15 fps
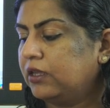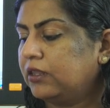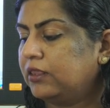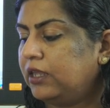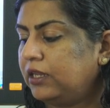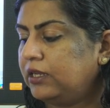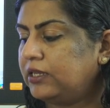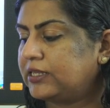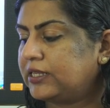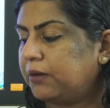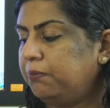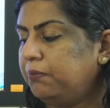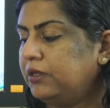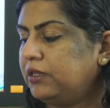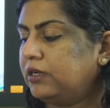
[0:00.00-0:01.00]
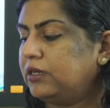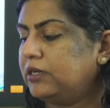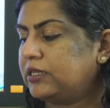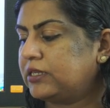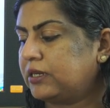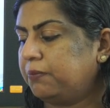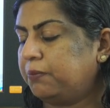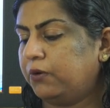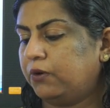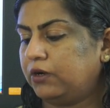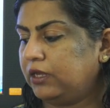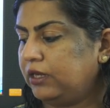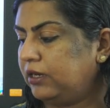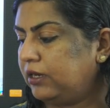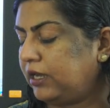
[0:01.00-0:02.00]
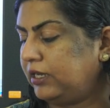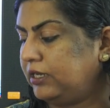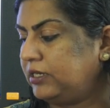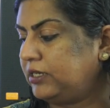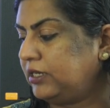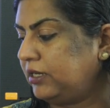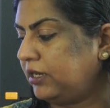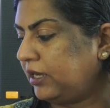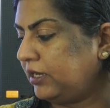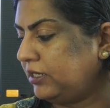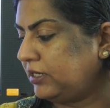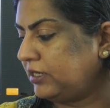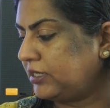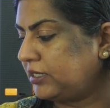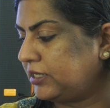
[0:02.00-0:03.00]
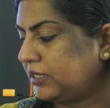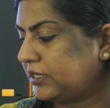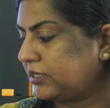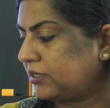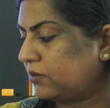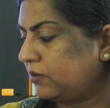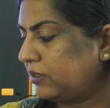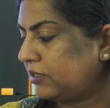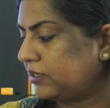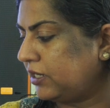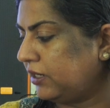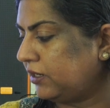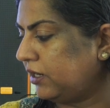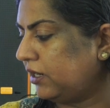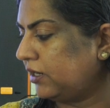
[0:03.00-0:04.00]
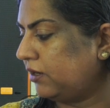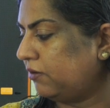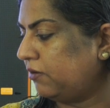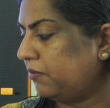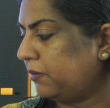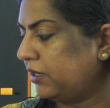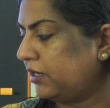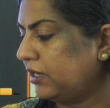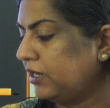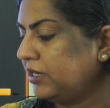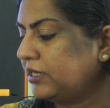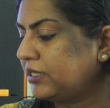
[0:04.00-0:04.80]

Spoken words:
Then it submitted its report in 1996 to the central government,